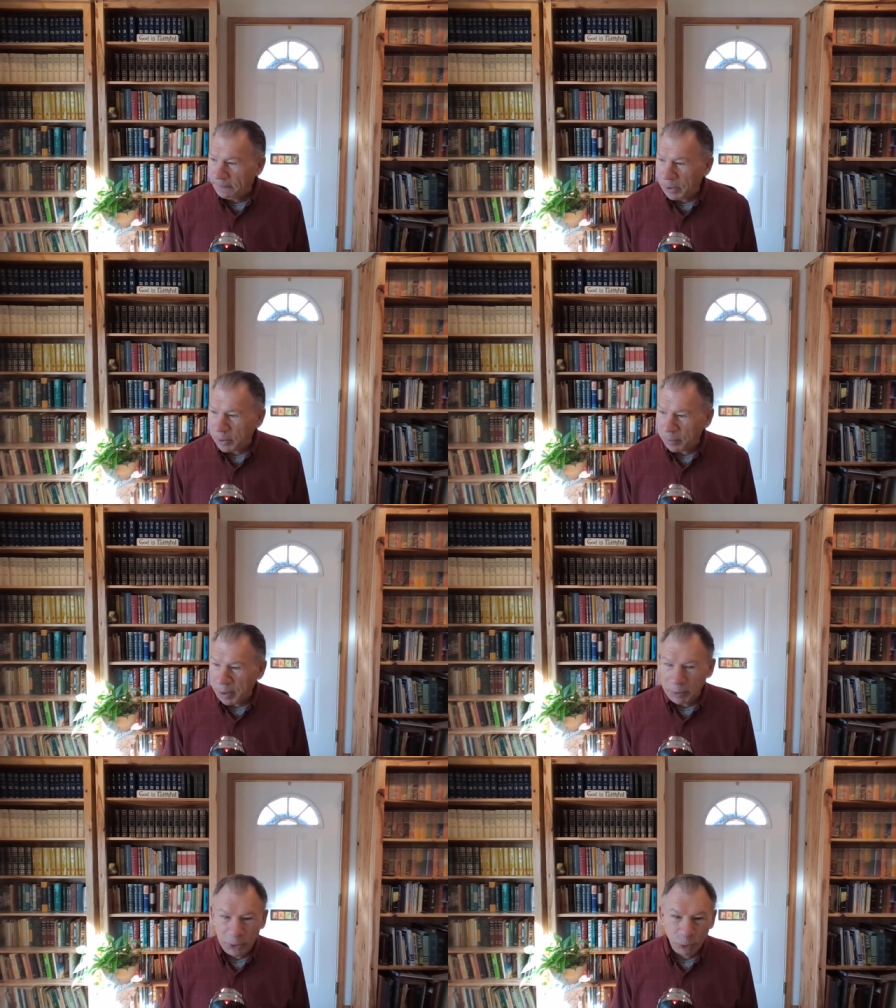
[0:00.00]
you know
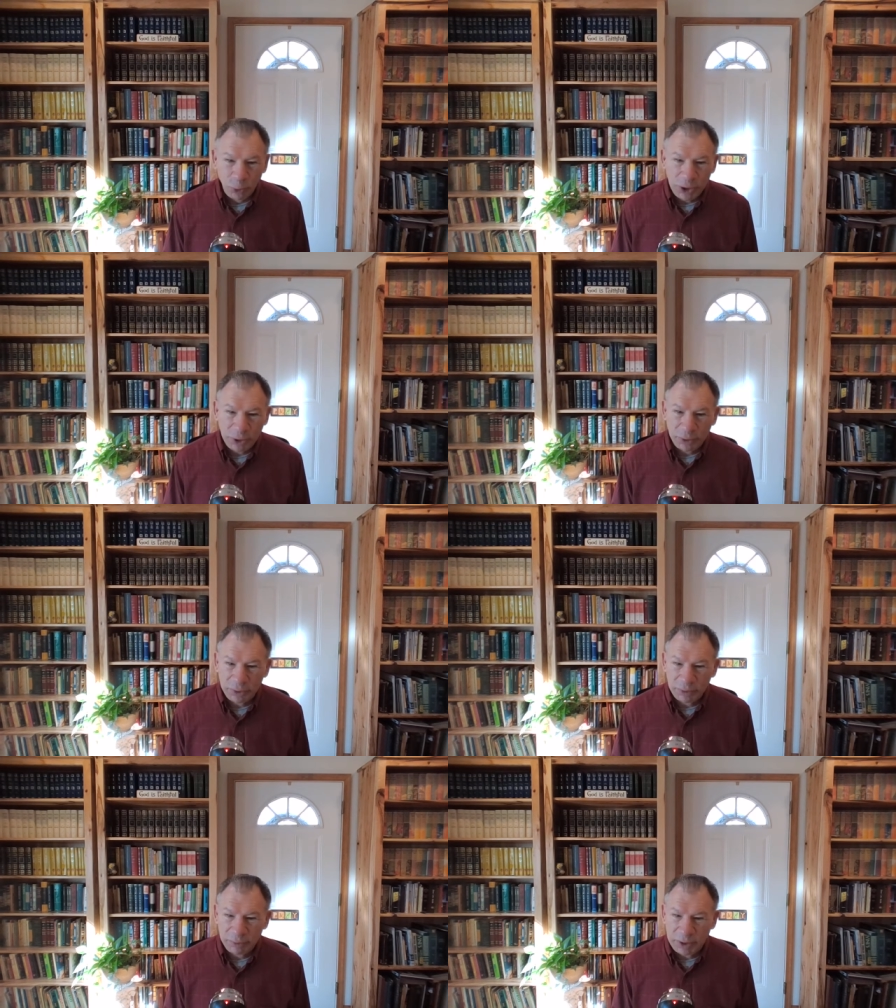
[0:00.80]
maybe you're
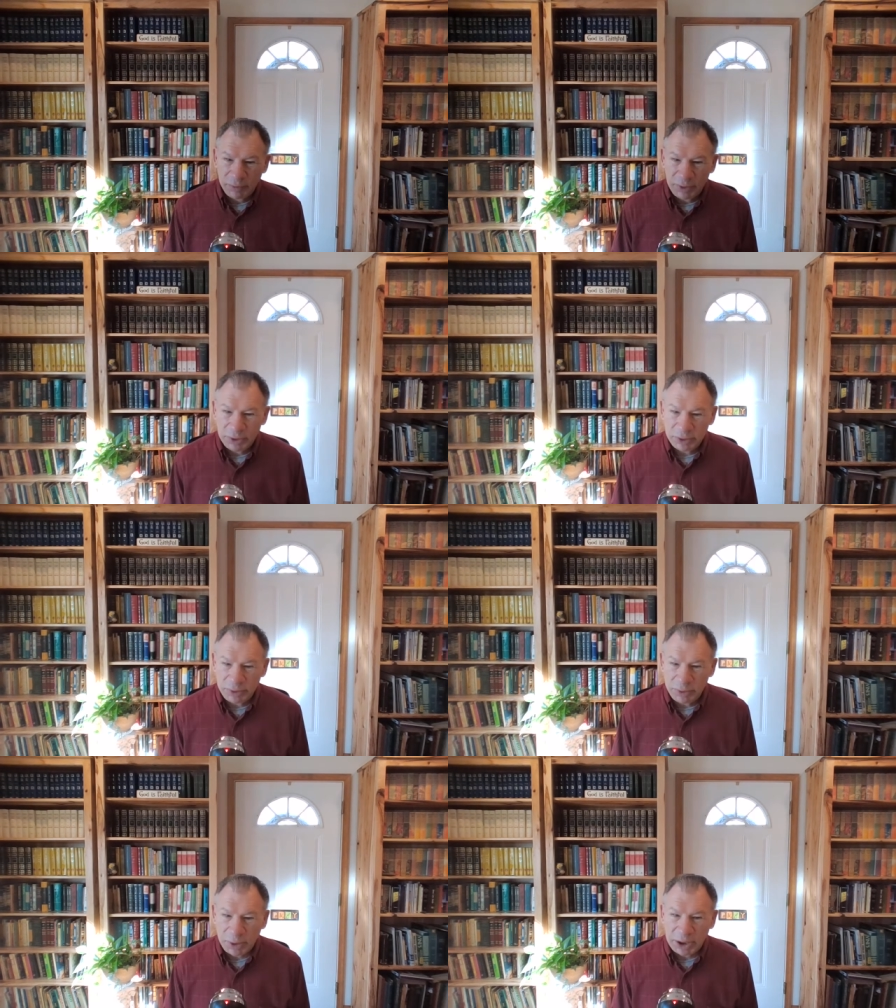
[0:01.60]
widowed or whatever
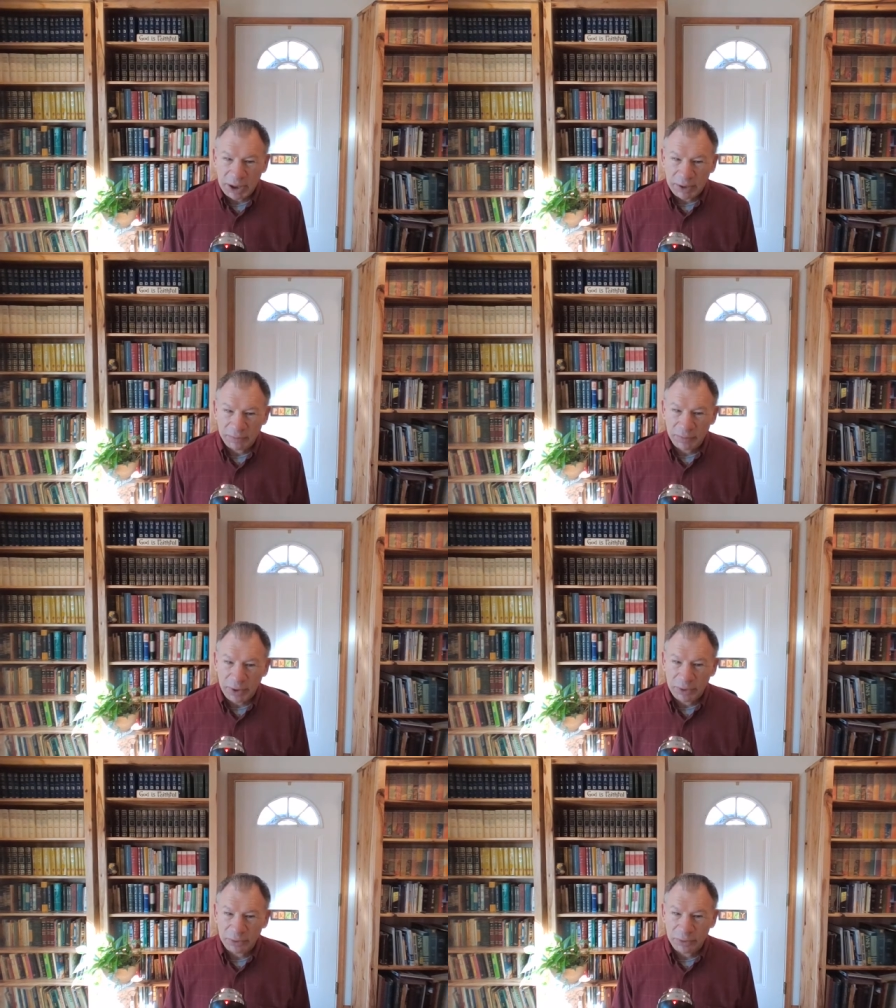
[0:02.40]
you might have
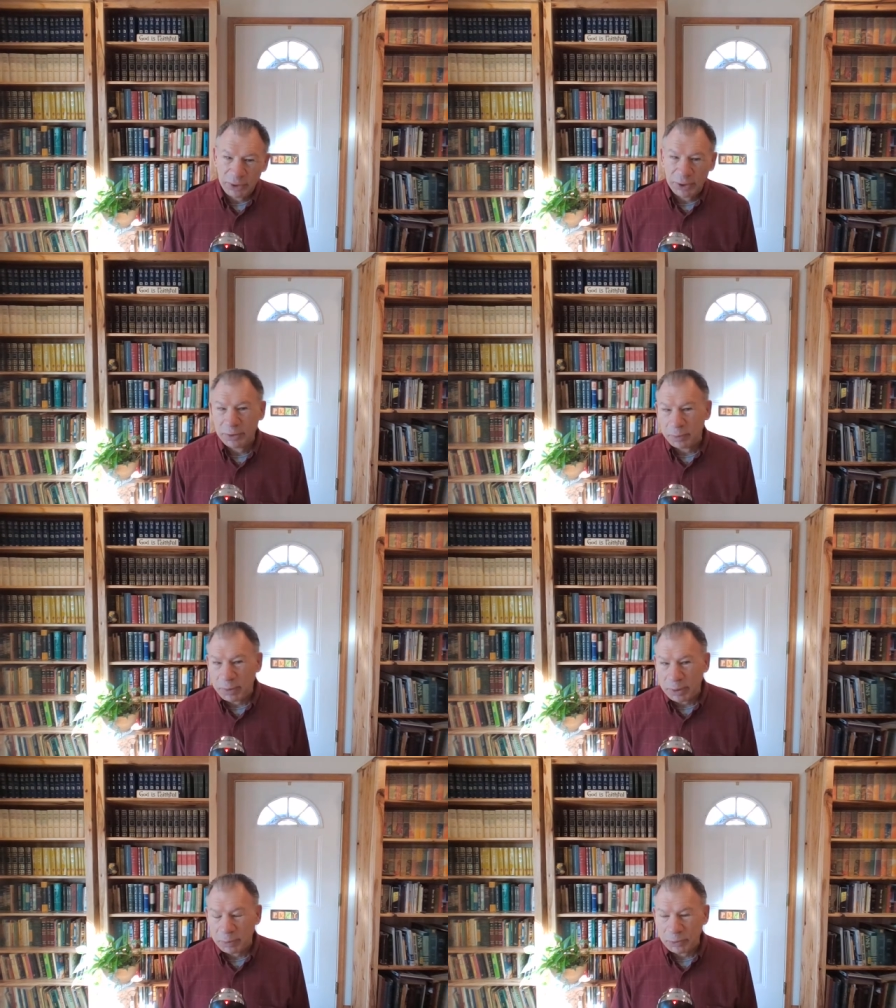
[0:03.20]
other younger
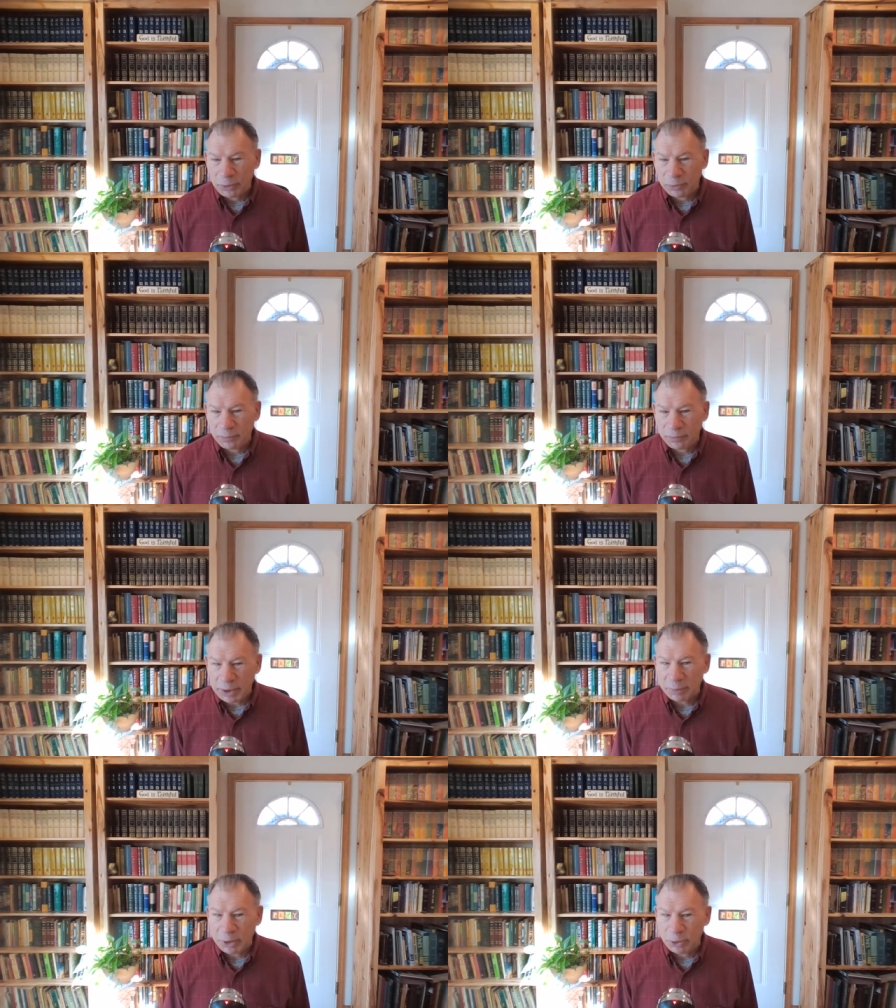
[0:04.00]
people in your
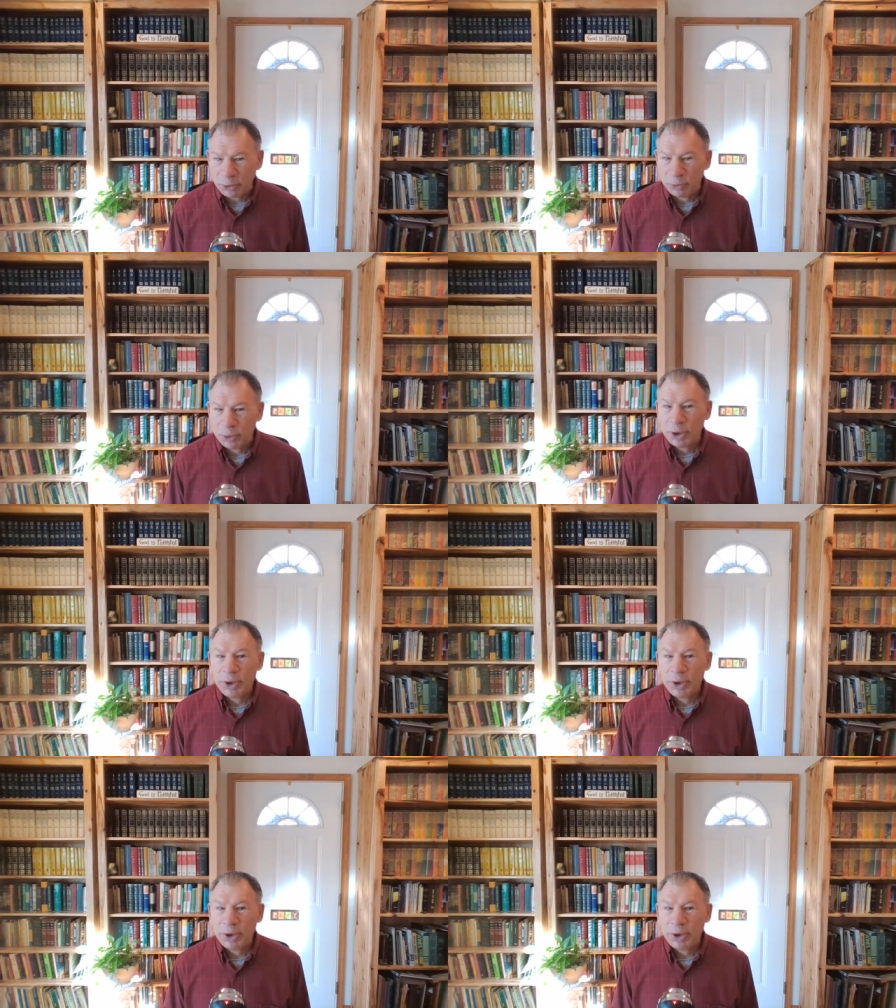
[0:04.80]
family who